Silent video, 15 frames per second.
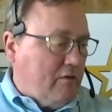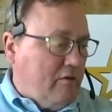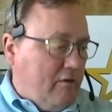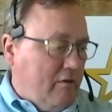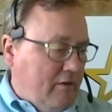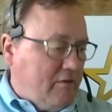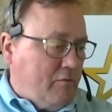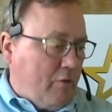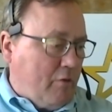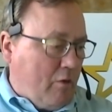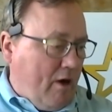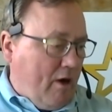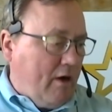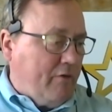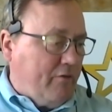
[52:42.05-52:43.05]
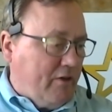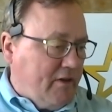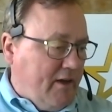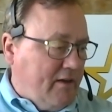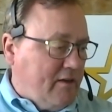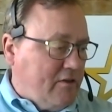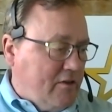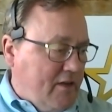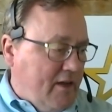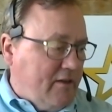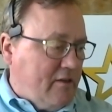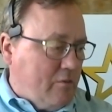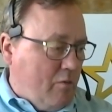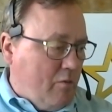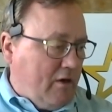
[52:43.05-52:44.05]
It's required for attendance. You can't
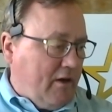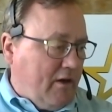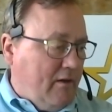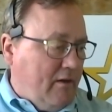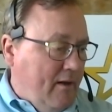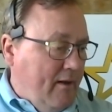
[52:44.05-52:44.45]
just walk in.